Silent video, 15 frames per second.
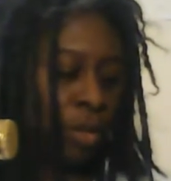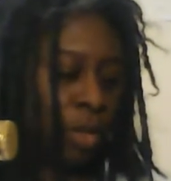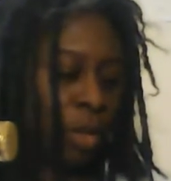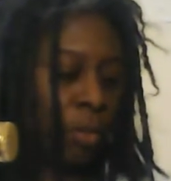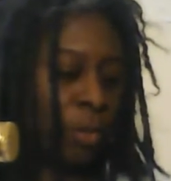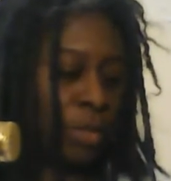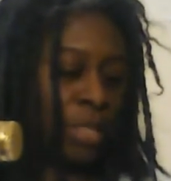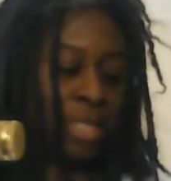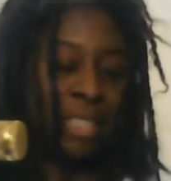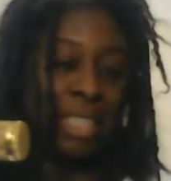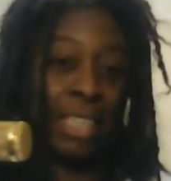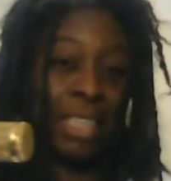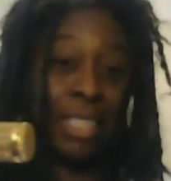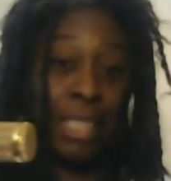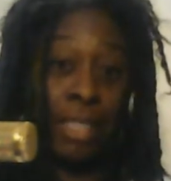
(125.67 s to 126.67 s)
it was the
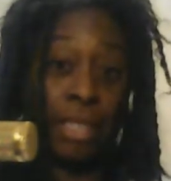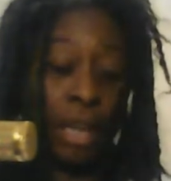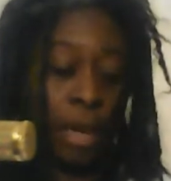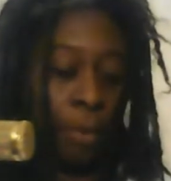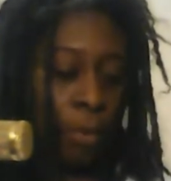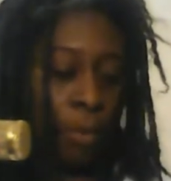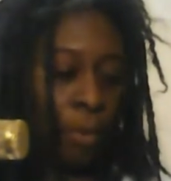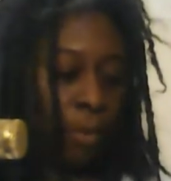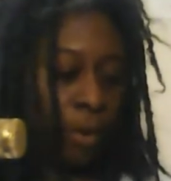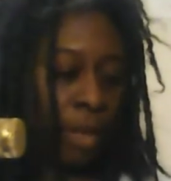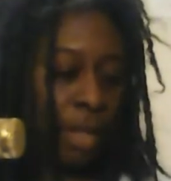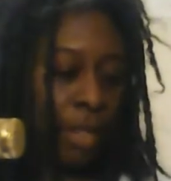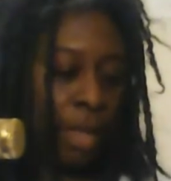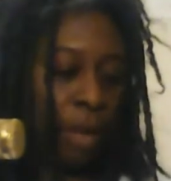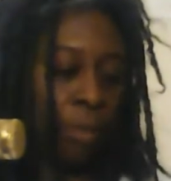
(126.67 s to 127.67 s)
sexiest couple,
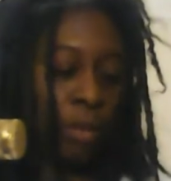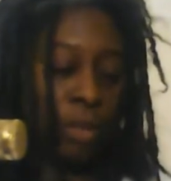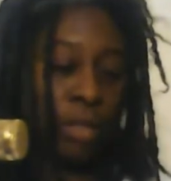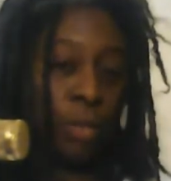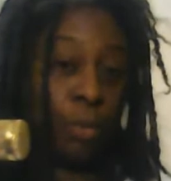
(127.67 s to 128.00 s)
and that was